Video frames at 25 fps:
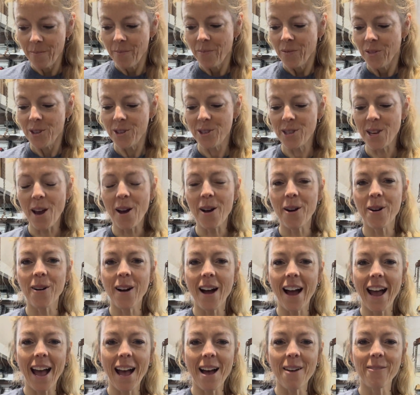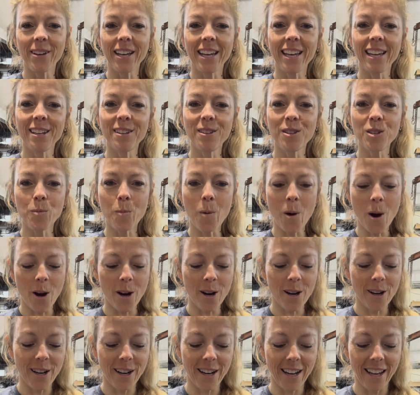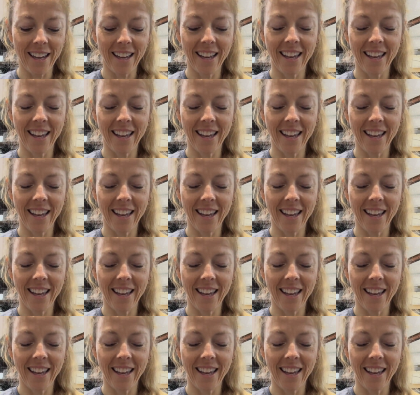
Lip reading: So I have a hinge part